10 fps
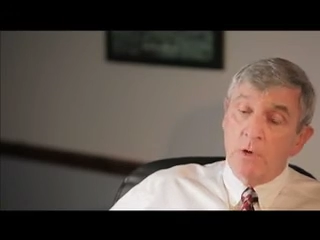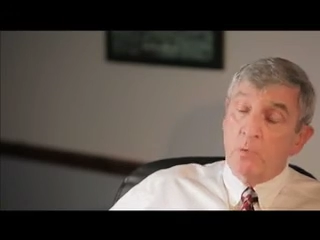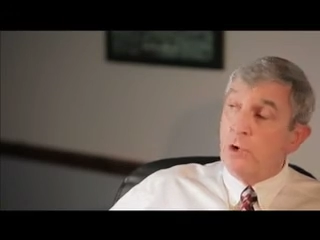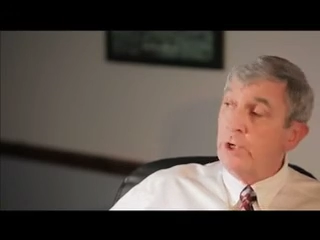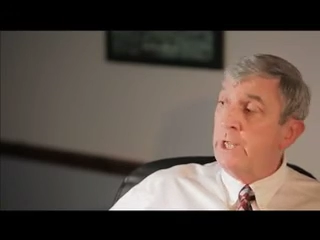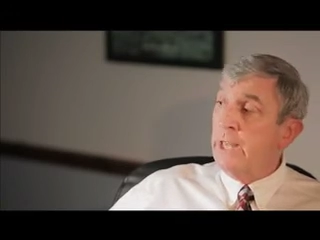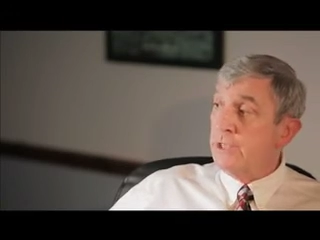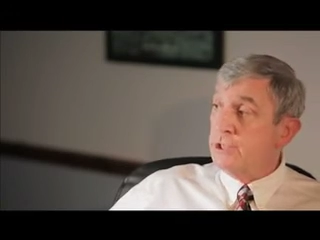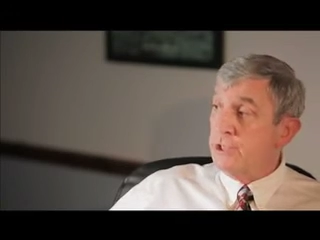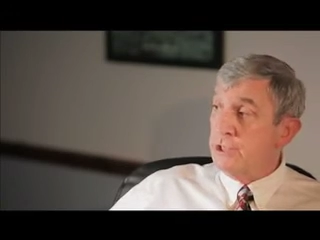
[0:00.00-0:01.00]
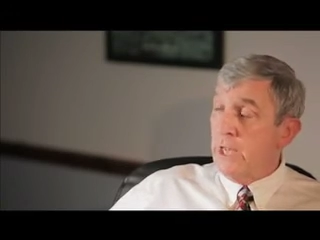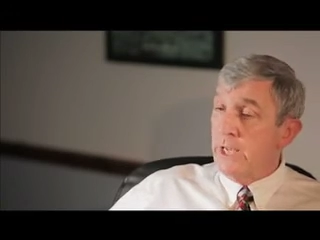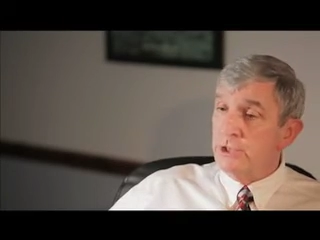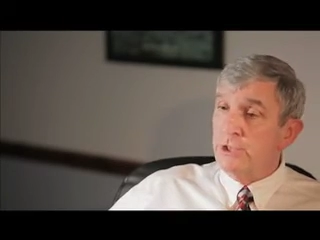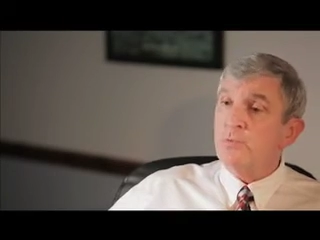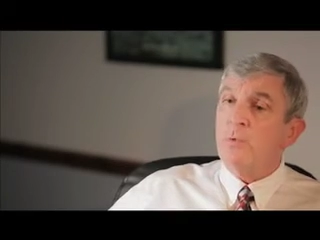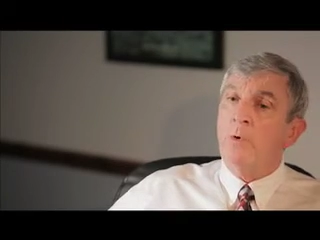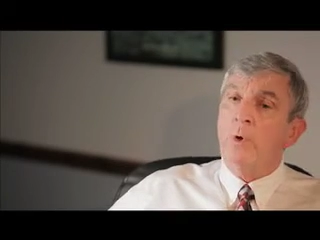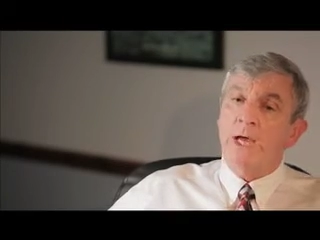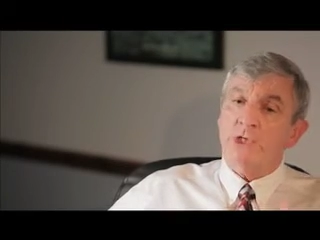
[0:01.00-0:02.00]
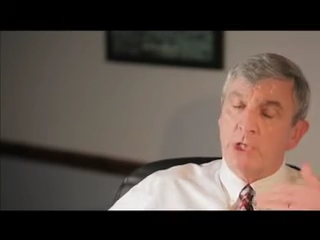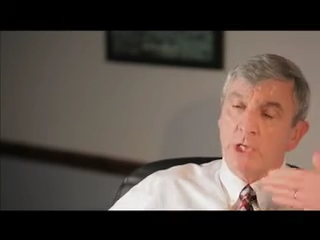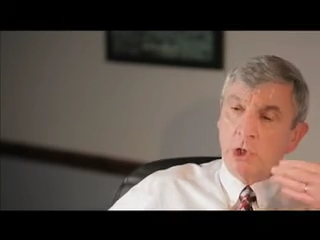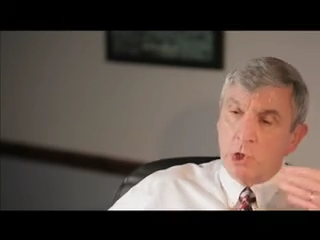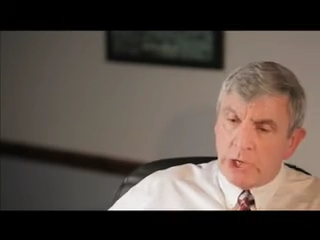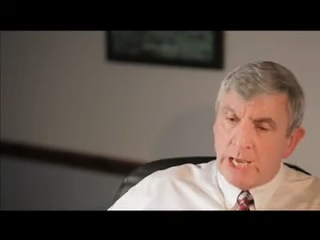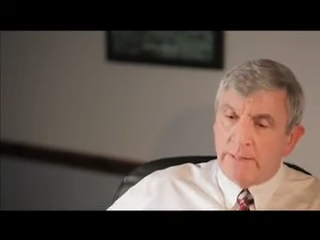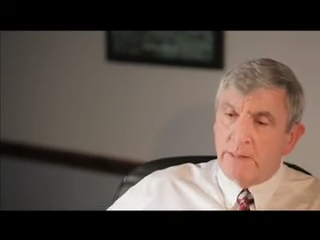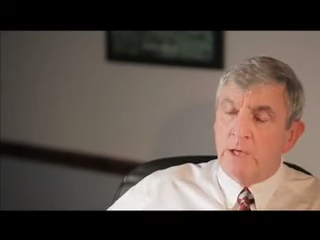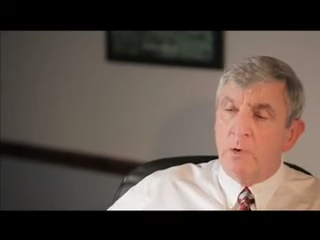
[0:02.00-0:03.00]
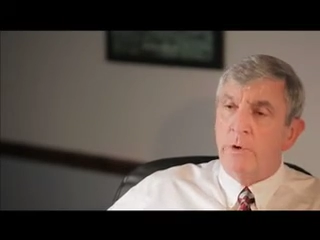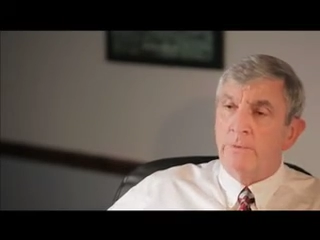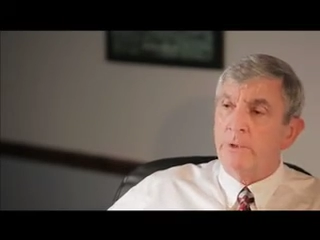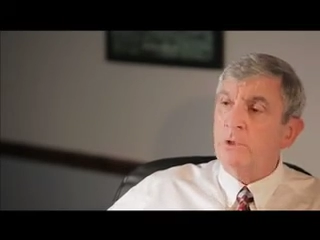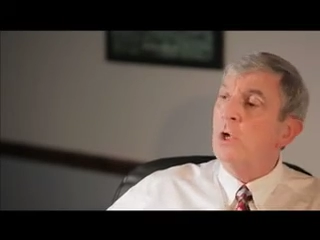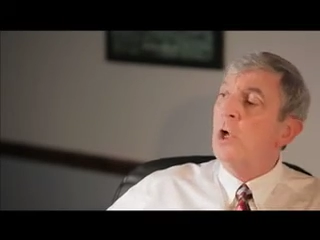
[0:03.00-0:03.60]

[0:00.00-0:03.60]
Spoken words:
working exercises where we actually look at the equipment,